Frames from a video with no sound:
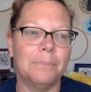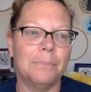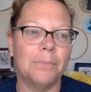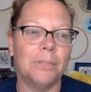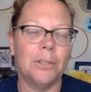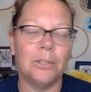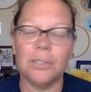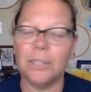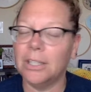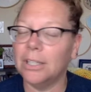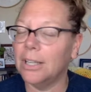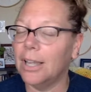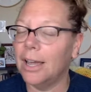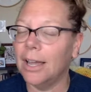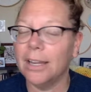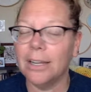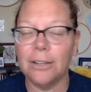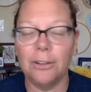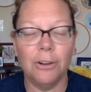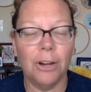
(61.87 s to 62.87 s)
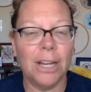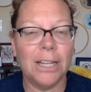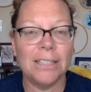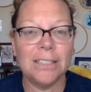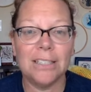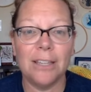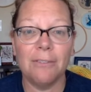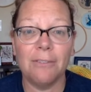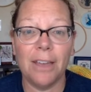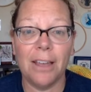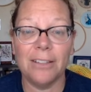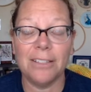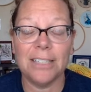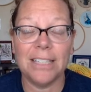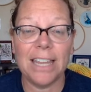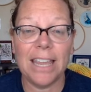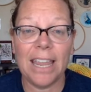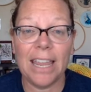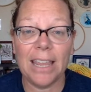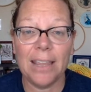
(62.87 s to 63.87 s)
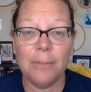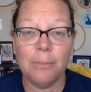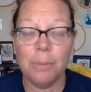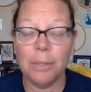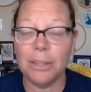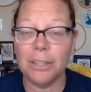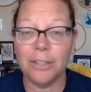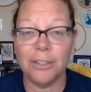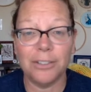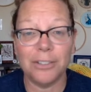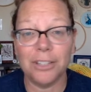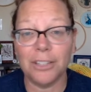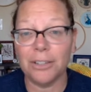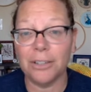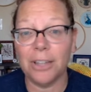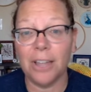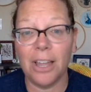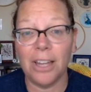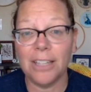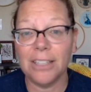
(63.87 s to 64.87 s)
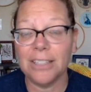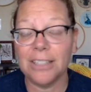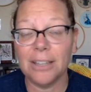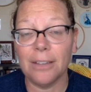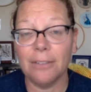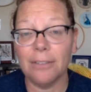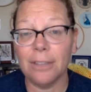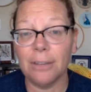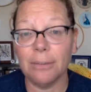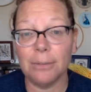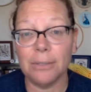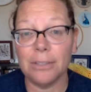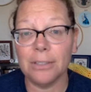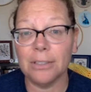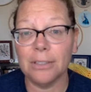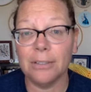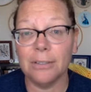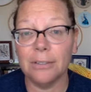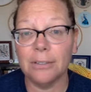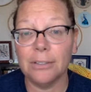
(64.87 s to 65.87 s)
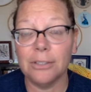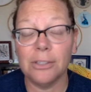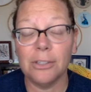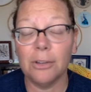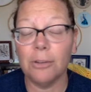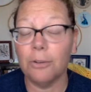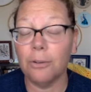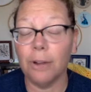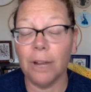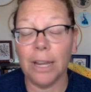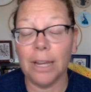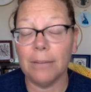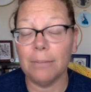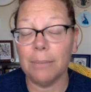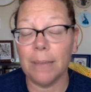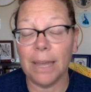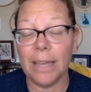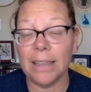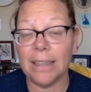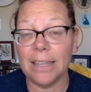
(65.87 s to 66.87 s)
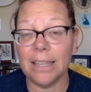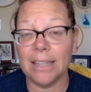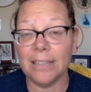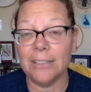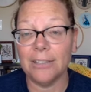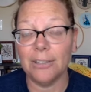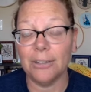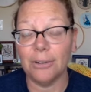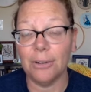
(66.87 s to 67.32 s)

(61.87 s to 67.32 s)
There's a lot of great stuff out today, but there's a lot of stuff that was so great back then too.